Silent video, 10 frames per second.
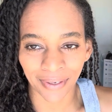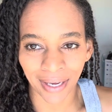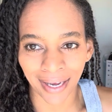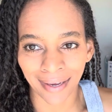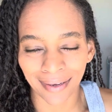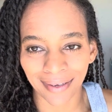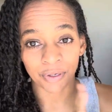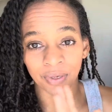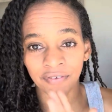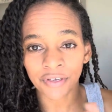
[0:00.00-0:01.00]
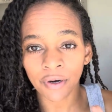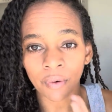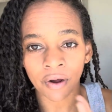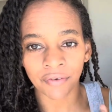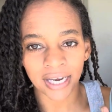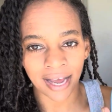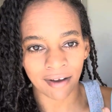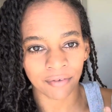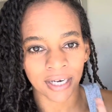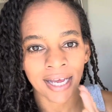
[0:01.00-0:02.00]
Okay. If you don't already have
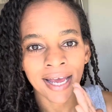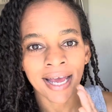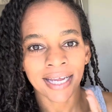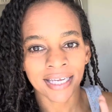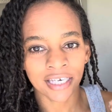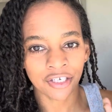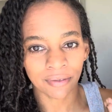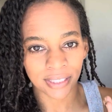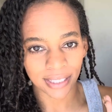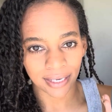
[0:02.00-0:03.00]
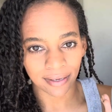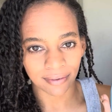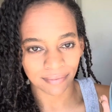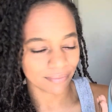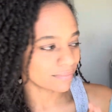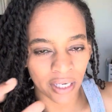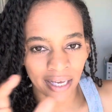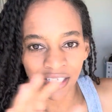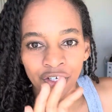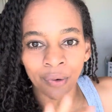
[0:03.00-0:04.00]
one, get you a scale.
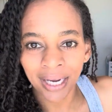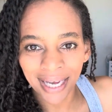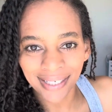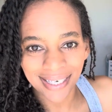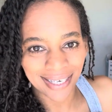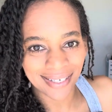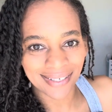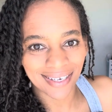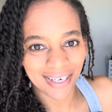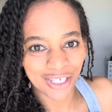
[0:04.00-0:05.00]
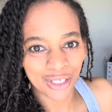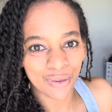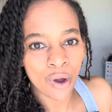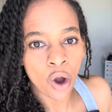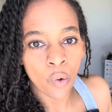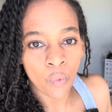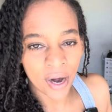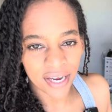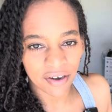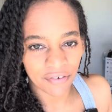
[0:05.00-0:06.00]
As annoying as it is to
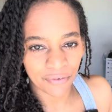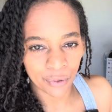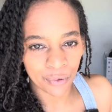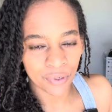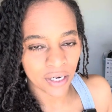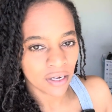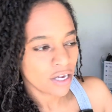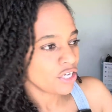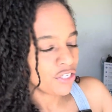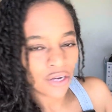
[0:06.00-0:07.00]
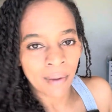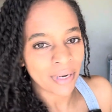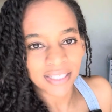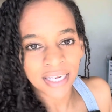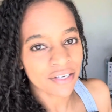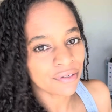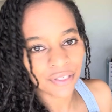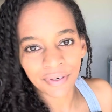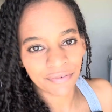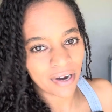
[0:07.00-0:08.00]
weigh your food, I'm not saying you
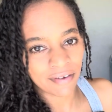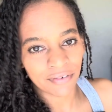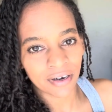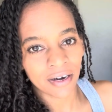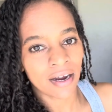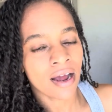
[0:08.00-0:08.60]
do it forever,